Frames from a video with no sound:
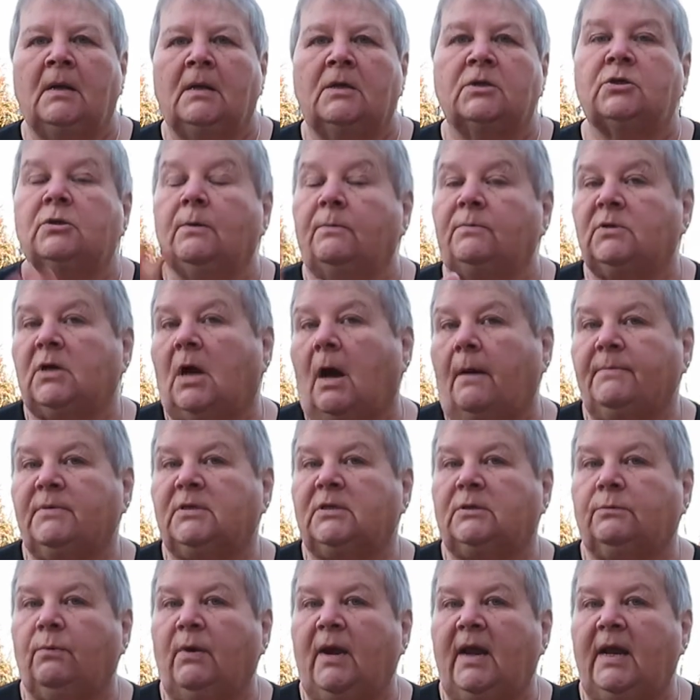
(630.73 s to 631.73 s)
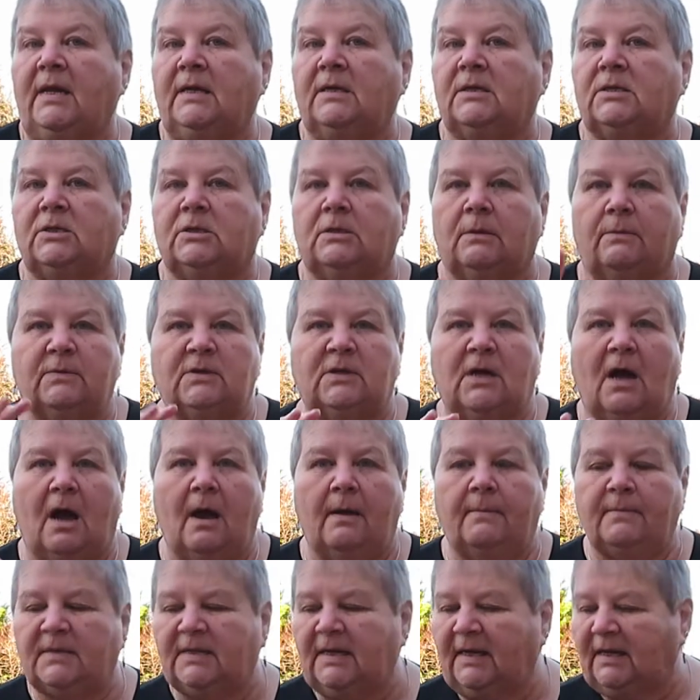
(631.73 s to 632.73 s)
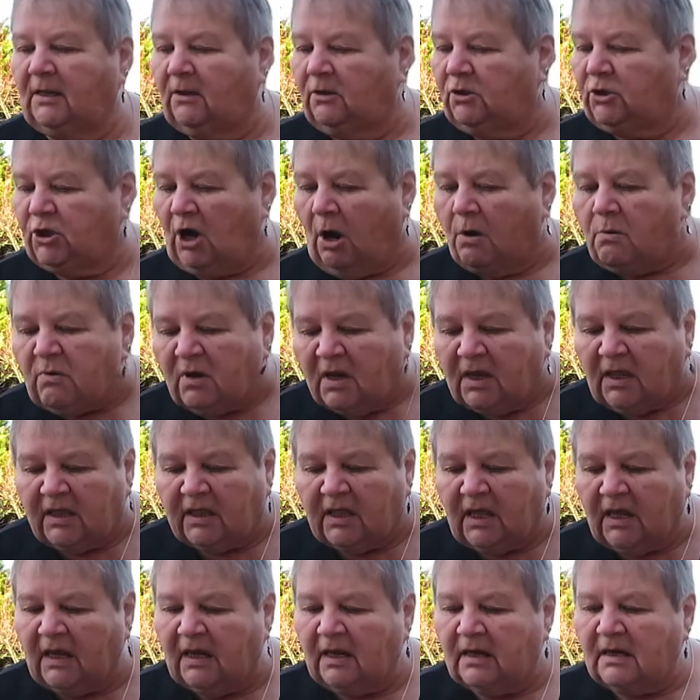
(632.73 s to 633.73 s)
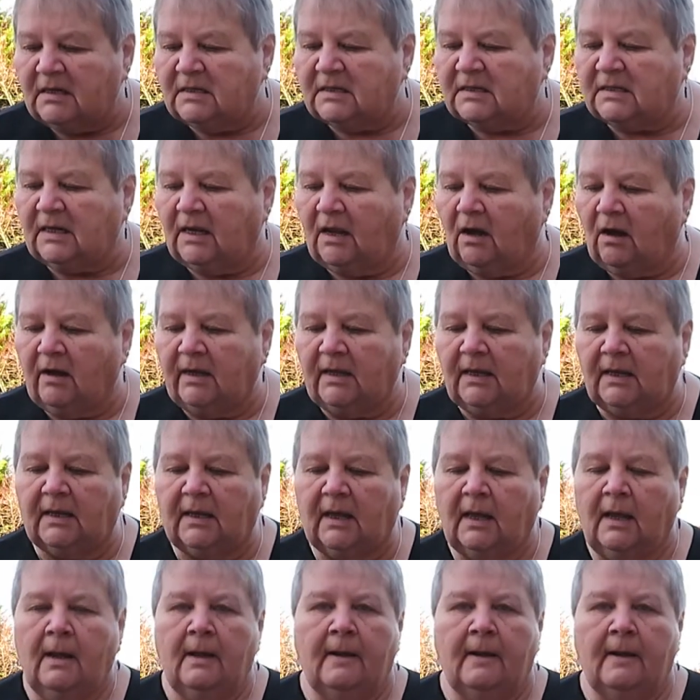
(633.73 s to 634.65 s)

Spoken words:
sometimes sweets, sometimes little jokey things like